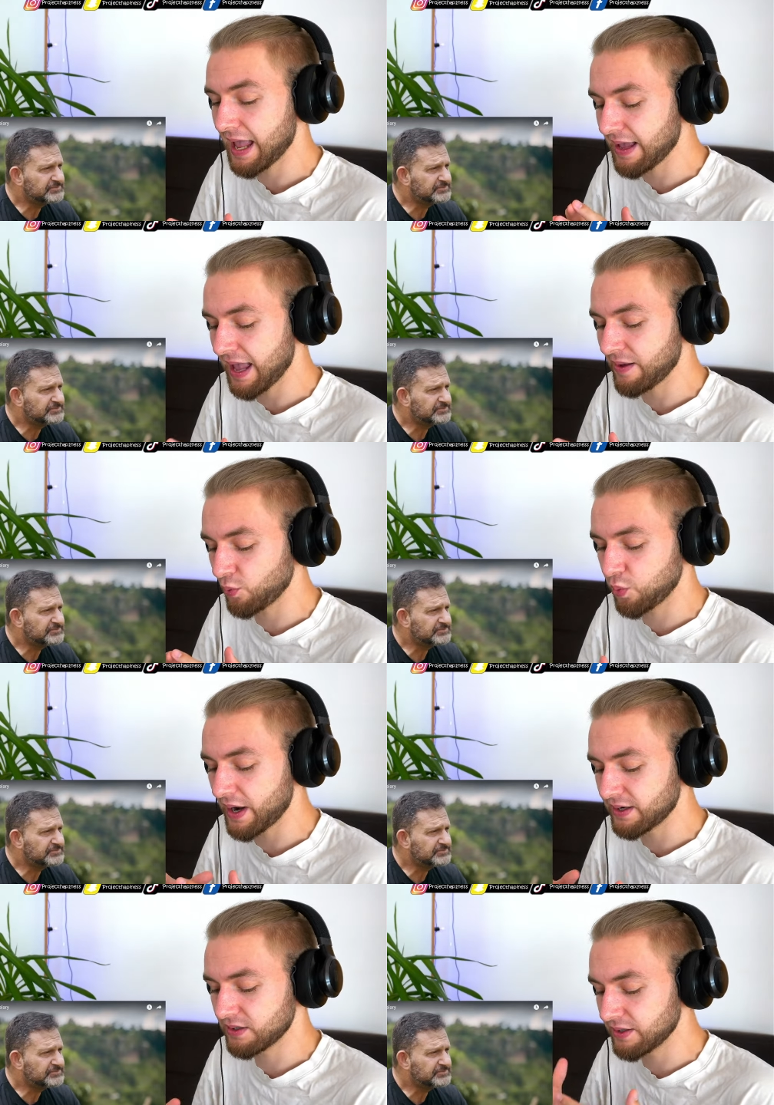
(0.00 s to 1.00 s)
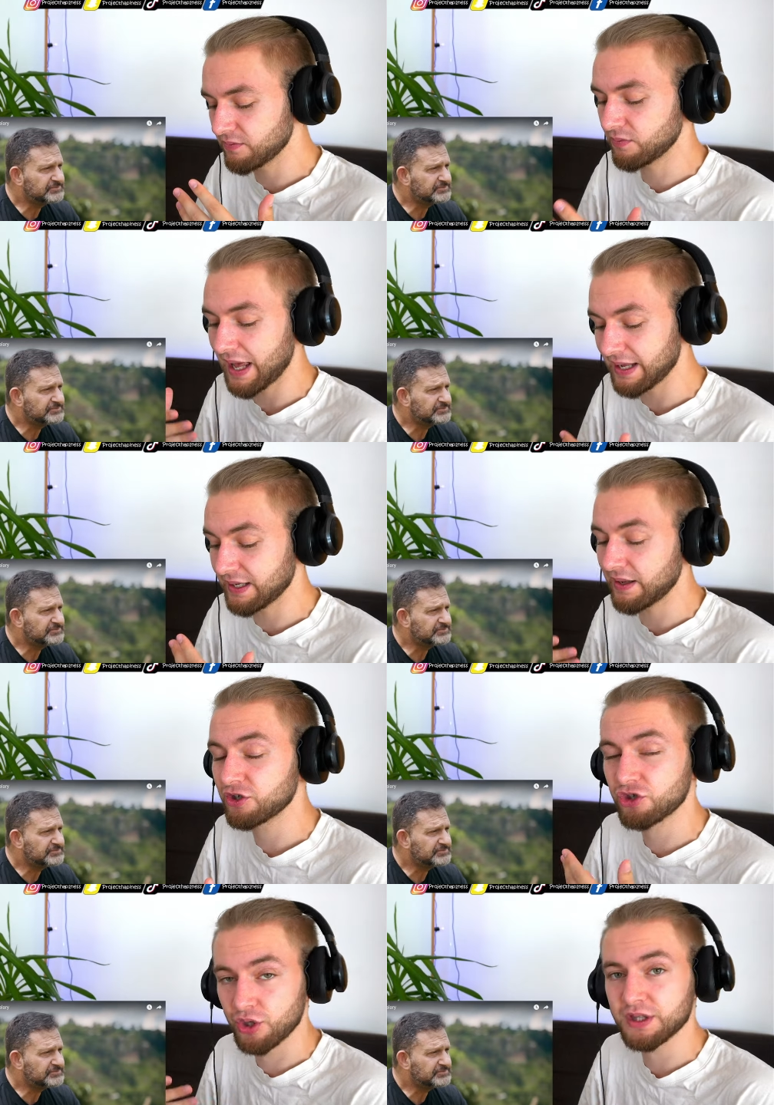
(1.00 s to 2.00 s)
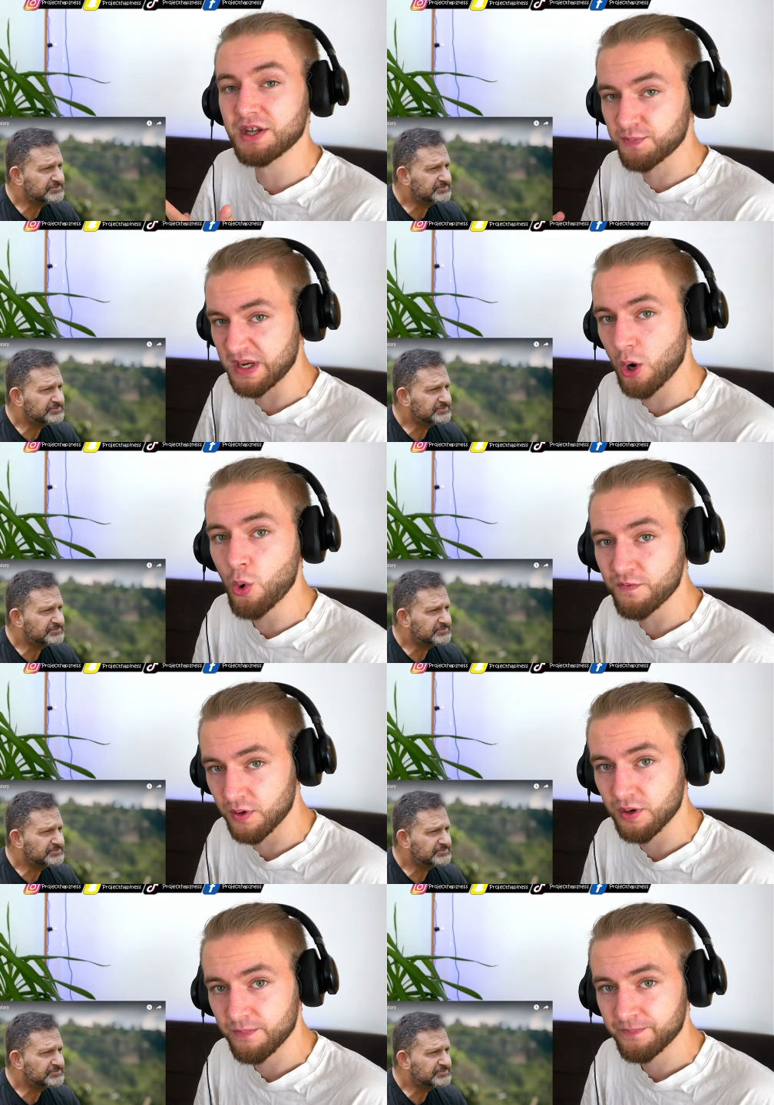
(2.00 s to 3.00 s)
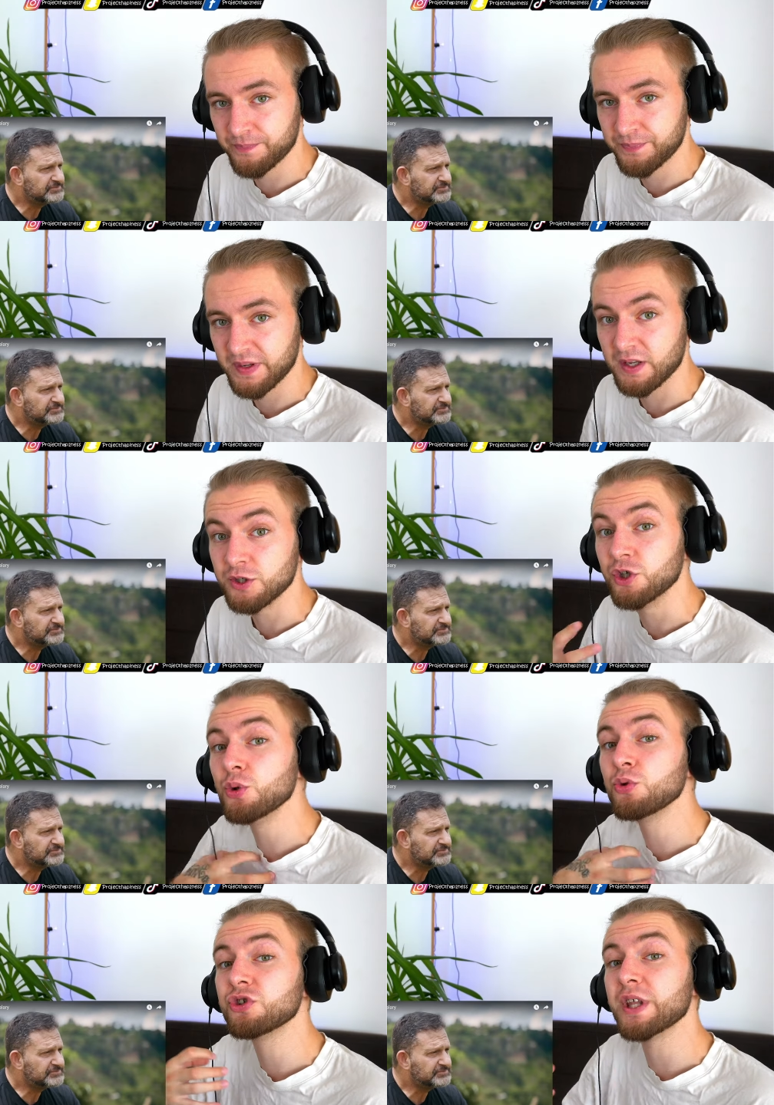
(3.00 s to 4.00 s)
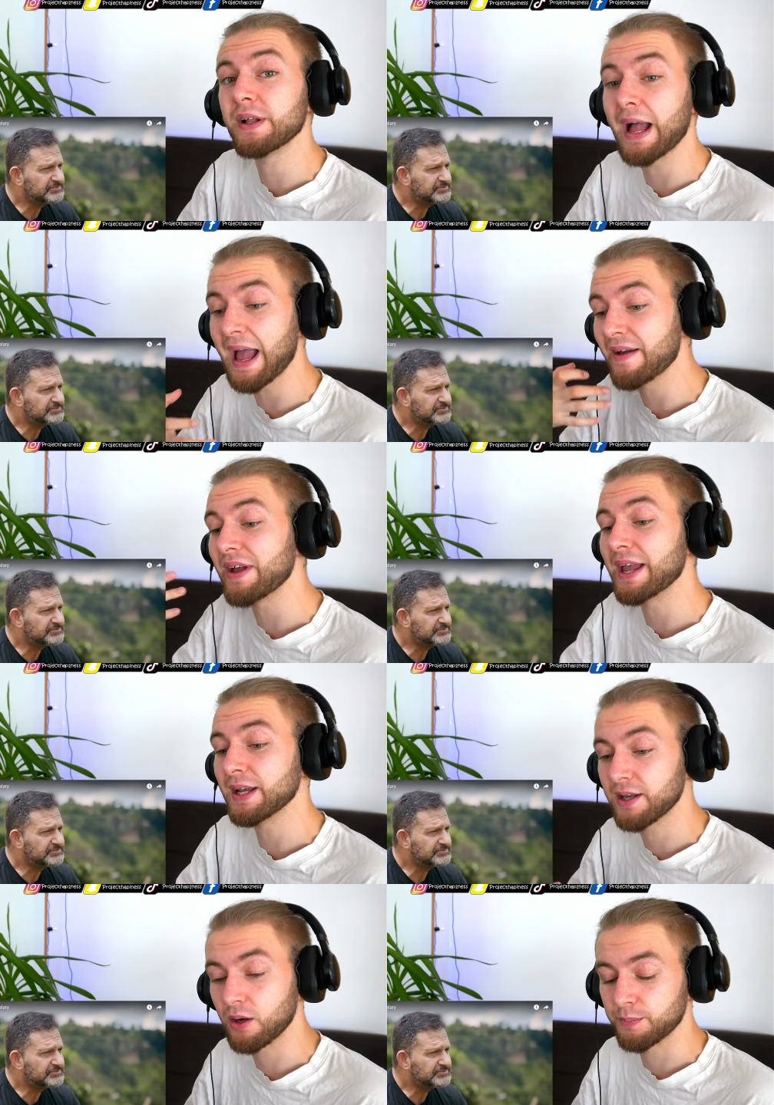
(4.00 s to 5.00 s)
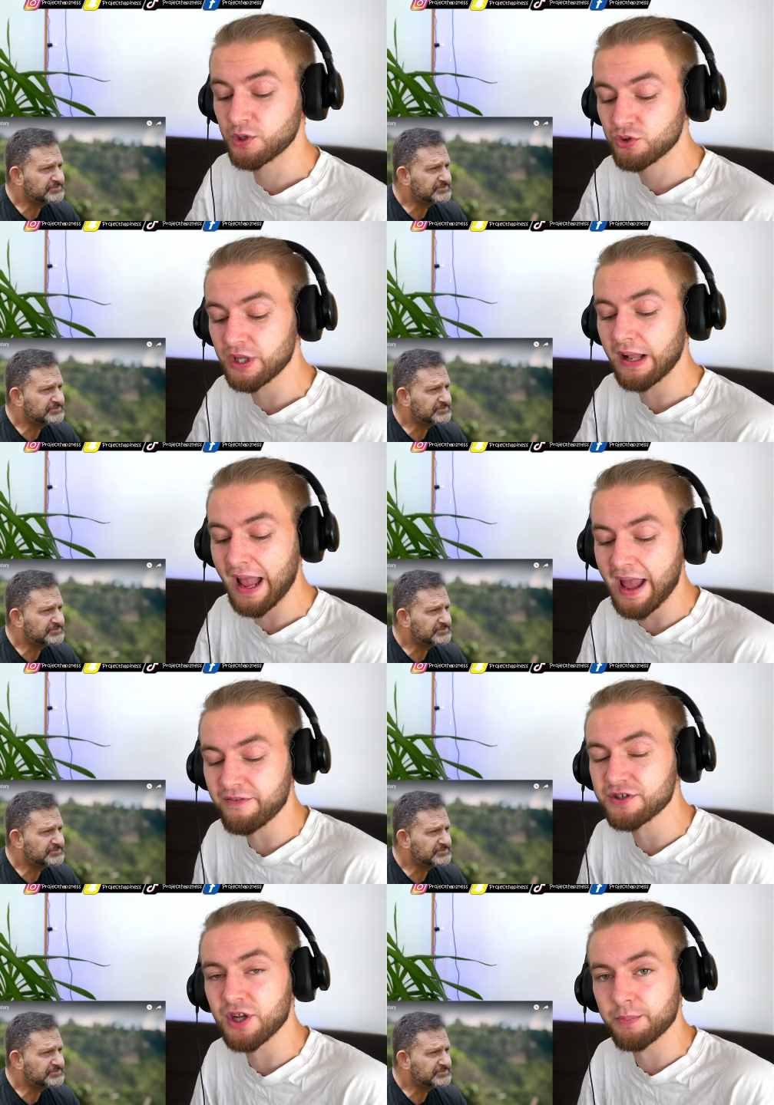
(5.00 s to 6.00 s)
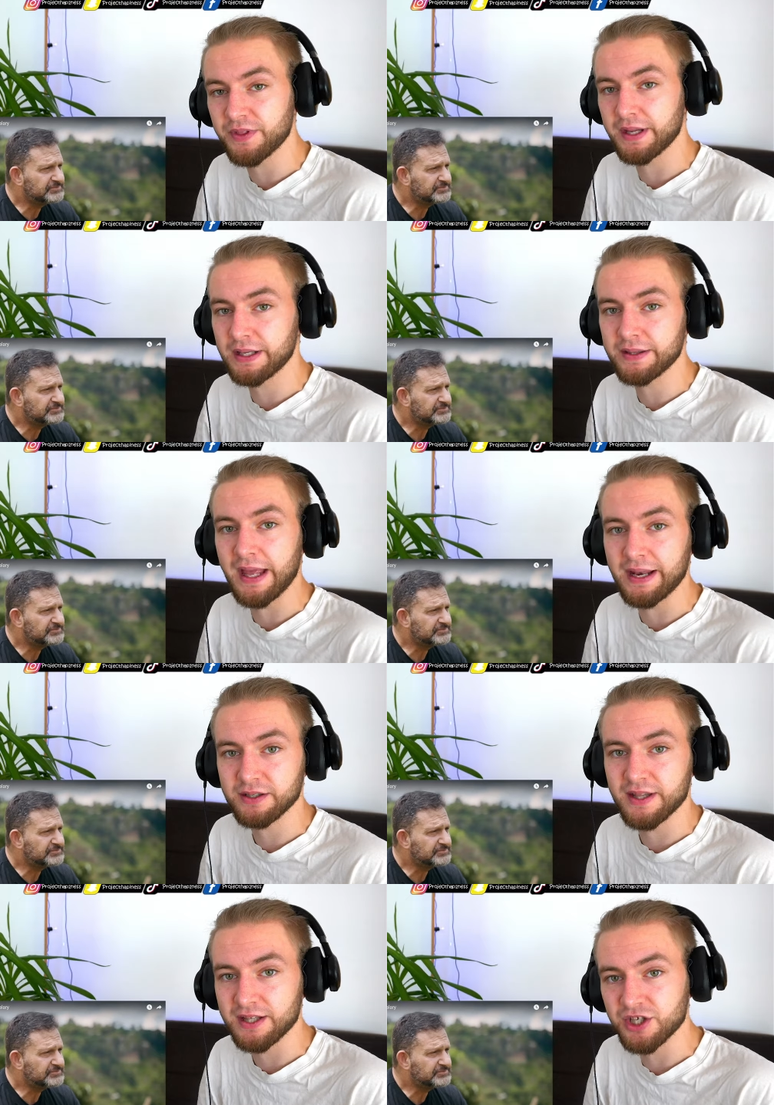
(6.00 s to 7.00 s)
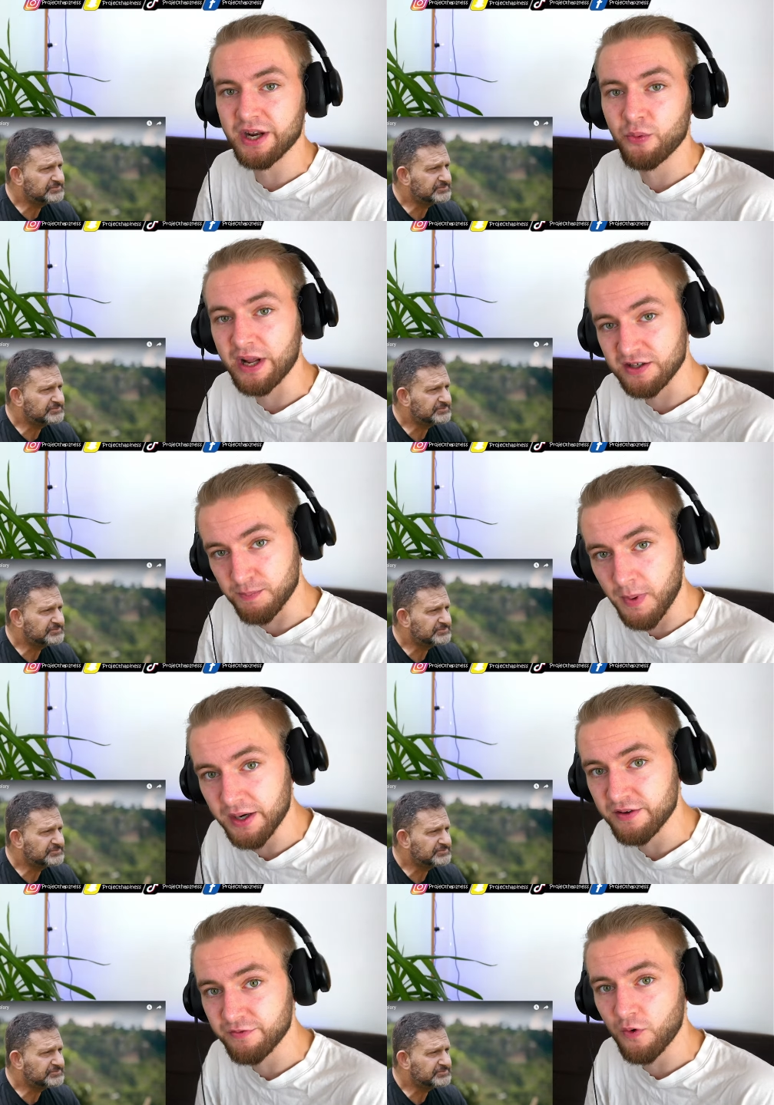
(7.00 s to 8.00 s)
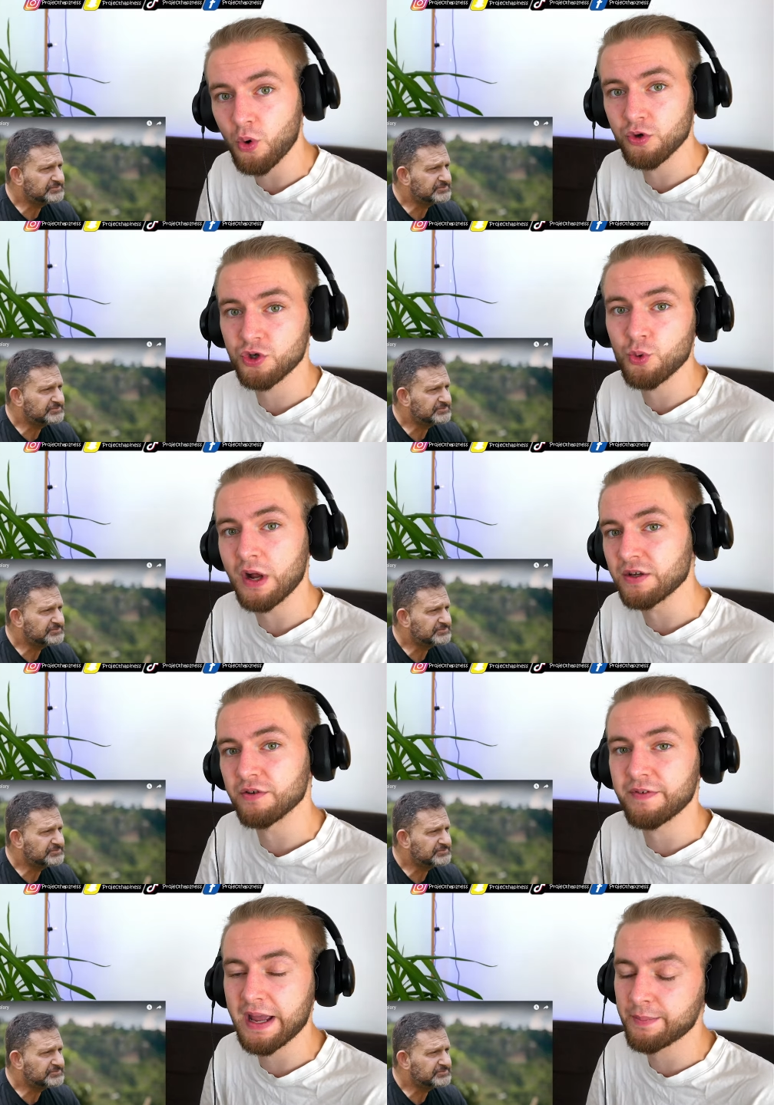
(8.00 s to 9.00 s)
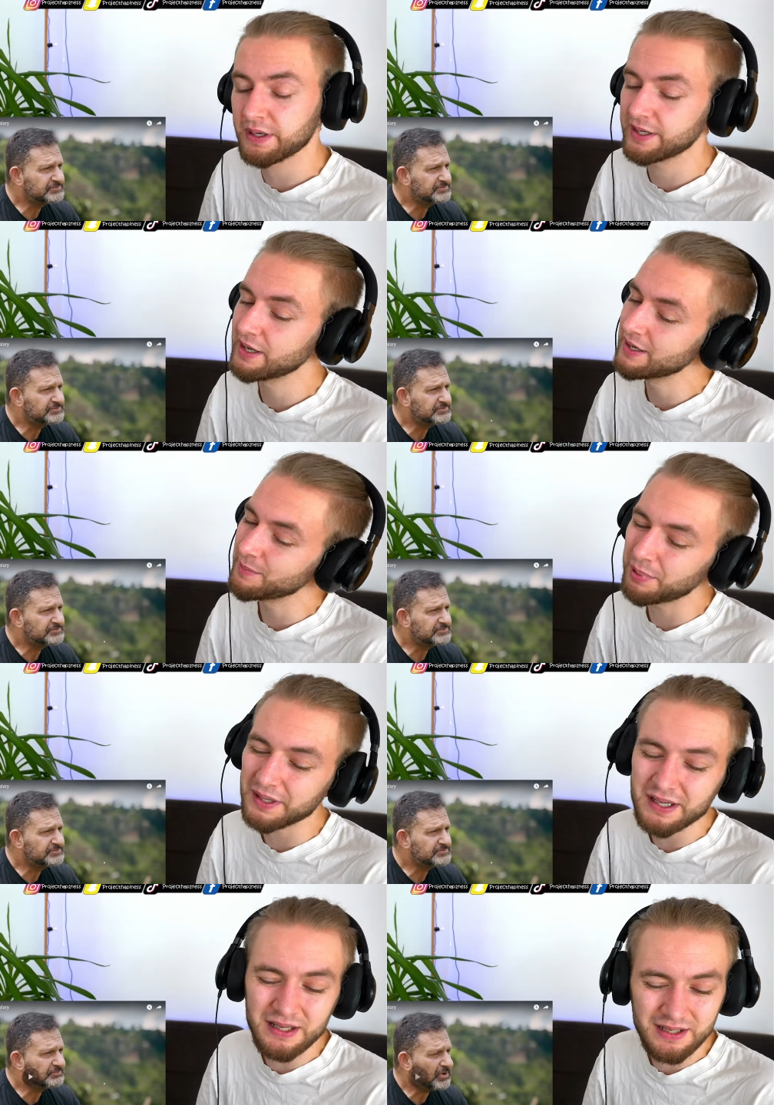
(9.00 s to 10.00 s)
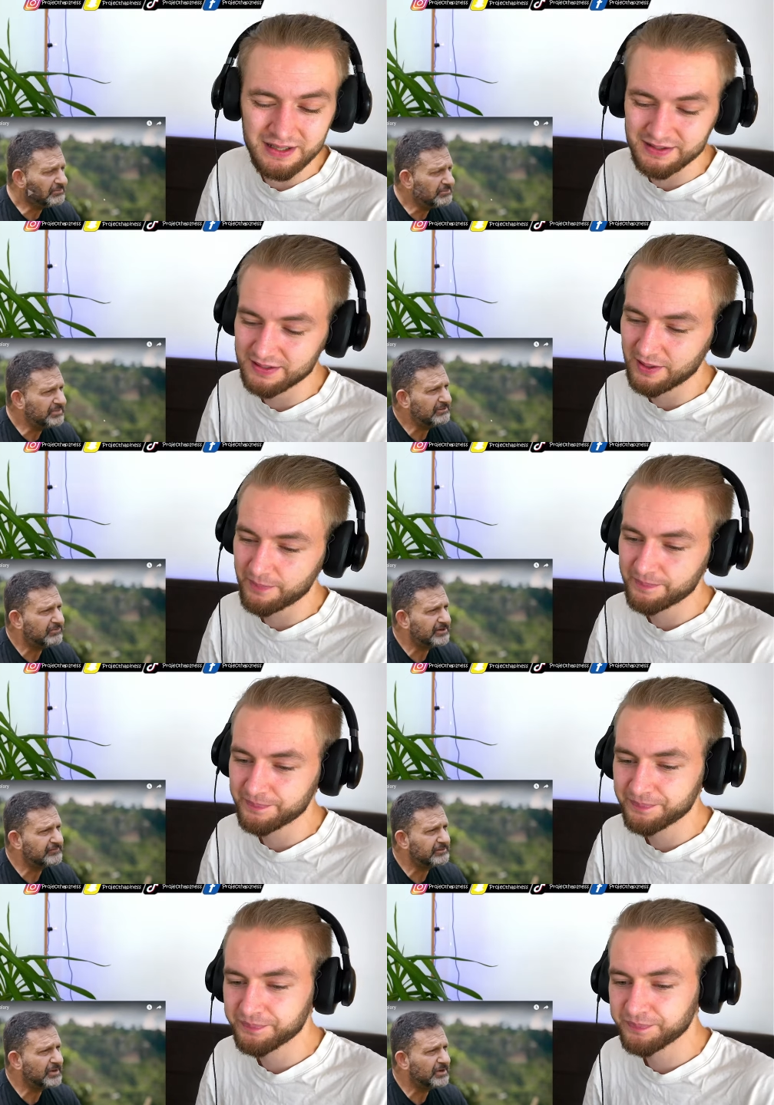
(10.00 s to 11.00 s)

Speaker 1: eh, when like should this be over, you still have an income. You still have something that that generates money for you and your family. Please. It's
Speaker 2: probably one of the